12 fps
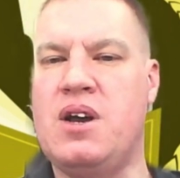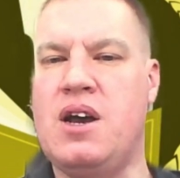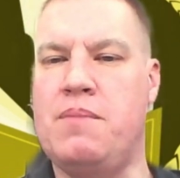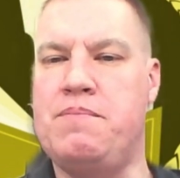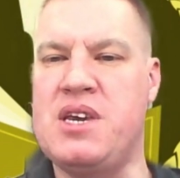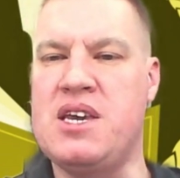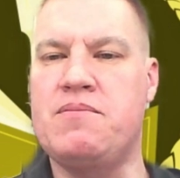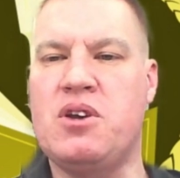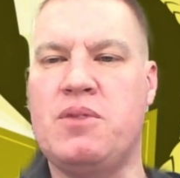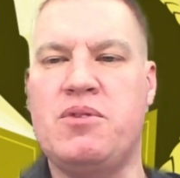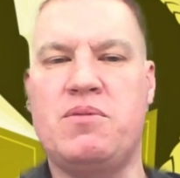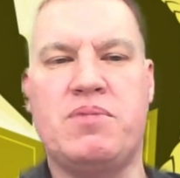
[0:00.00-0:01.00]
a
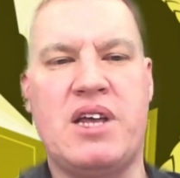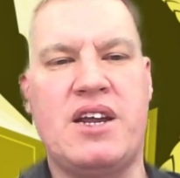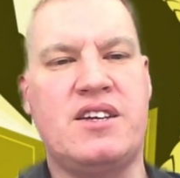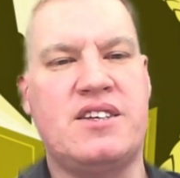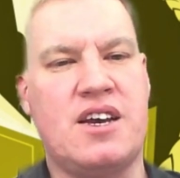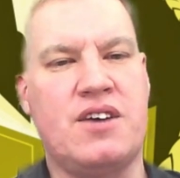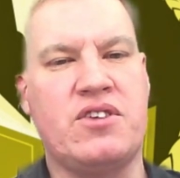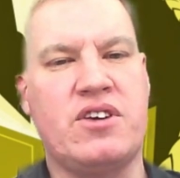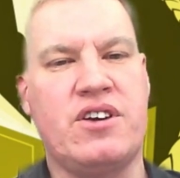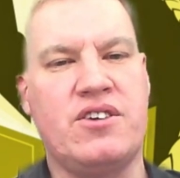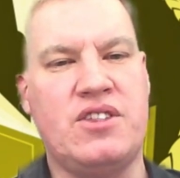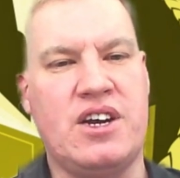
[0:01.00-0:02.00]
BMW plant in South
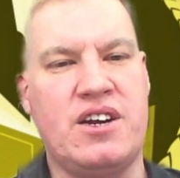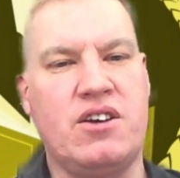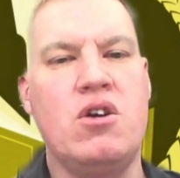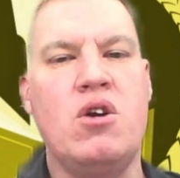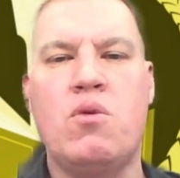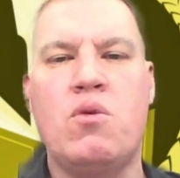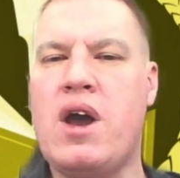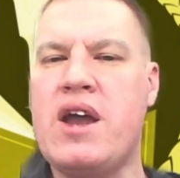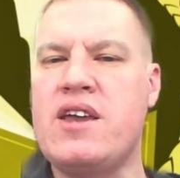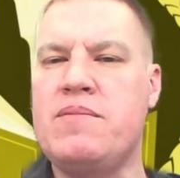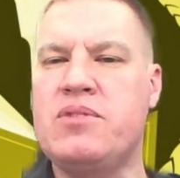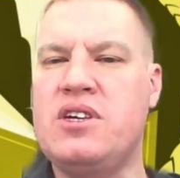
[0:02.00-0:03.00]
Carolina,
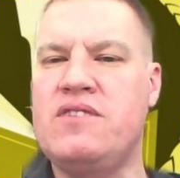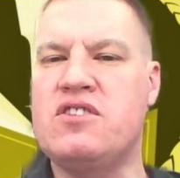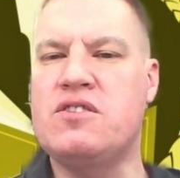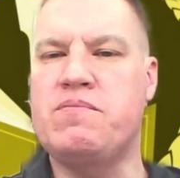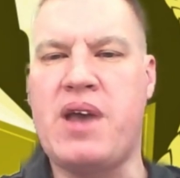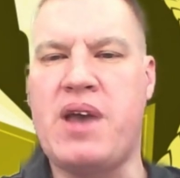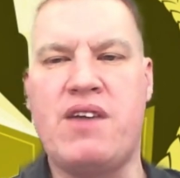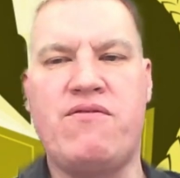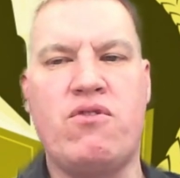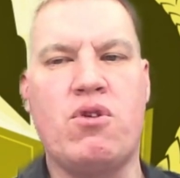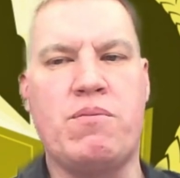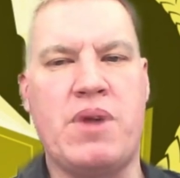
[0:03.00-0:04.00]
why he believes it's bad
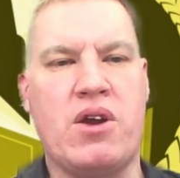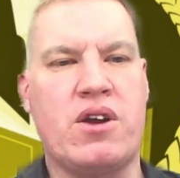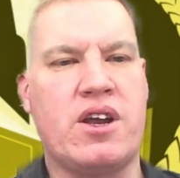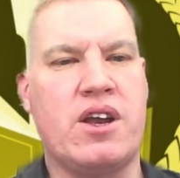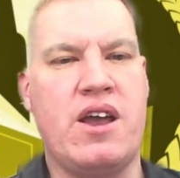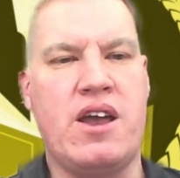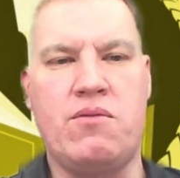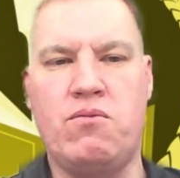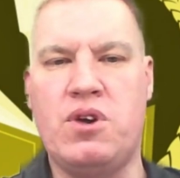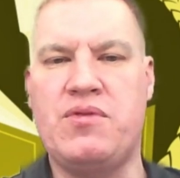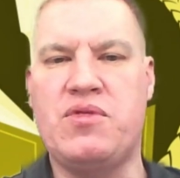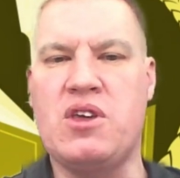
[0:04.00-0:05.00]
for America, and
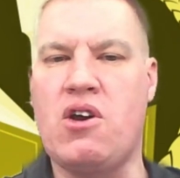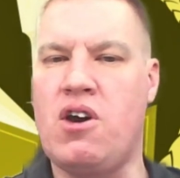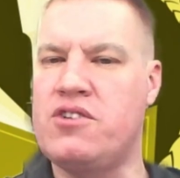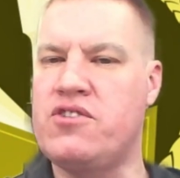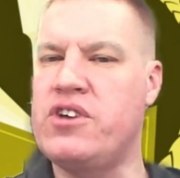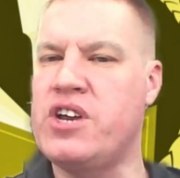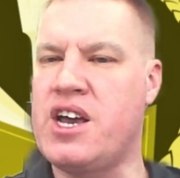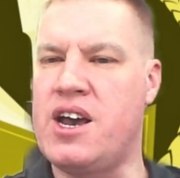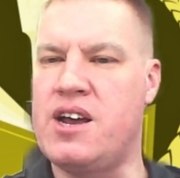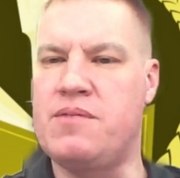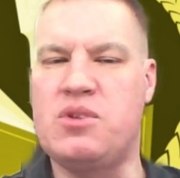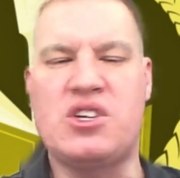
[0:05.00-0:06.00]
what the Austrian
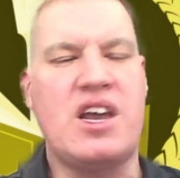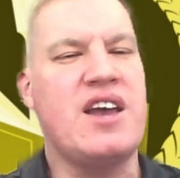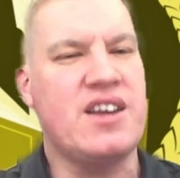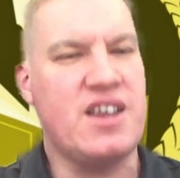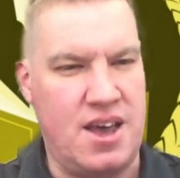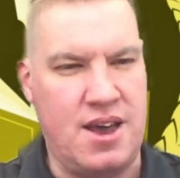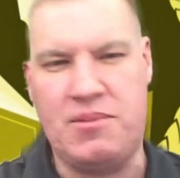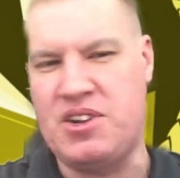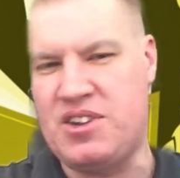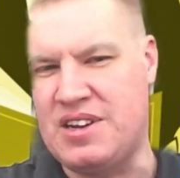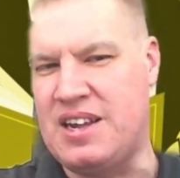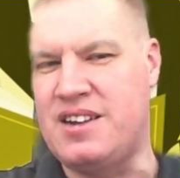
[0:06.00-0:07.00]
economists and
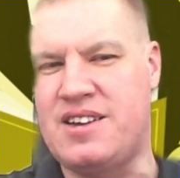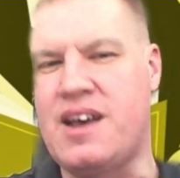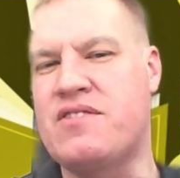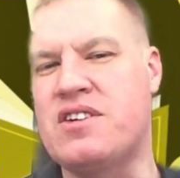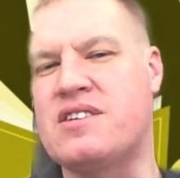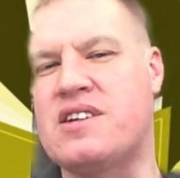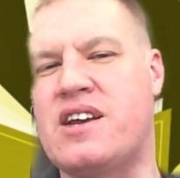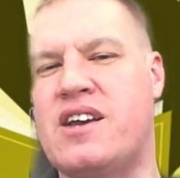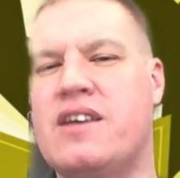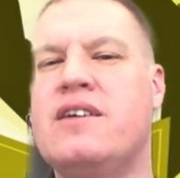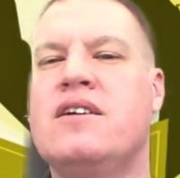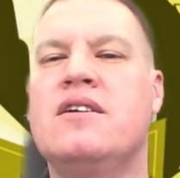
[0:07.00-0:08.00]
common sense have to say.